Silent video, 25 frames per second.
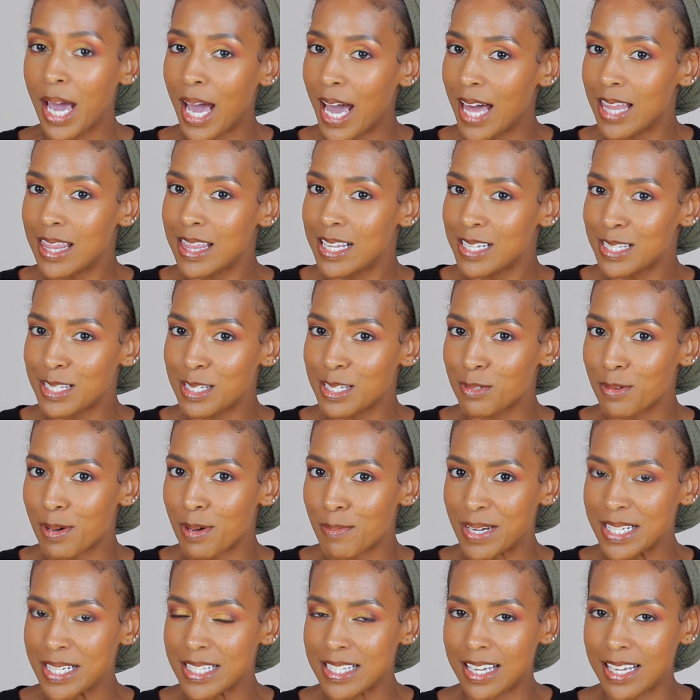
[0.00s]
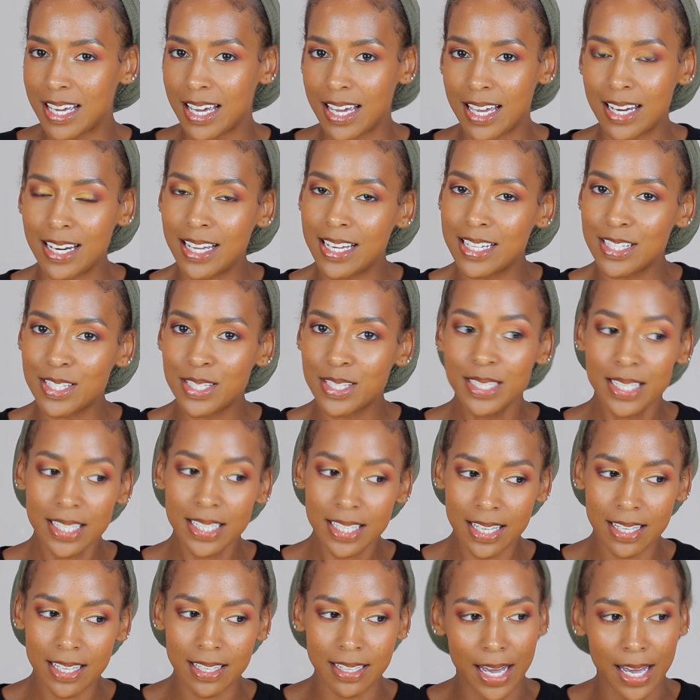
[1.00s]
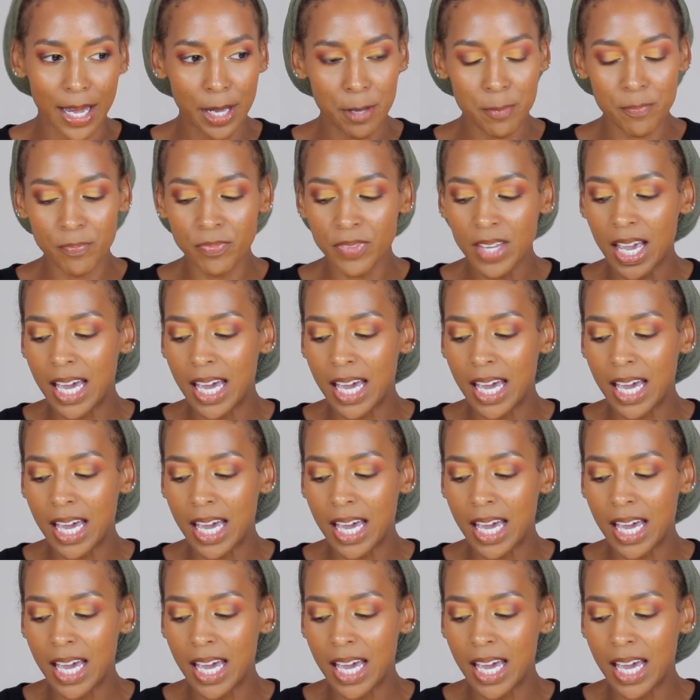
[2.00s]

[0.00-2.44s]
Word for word: and this is what my skin is looking like.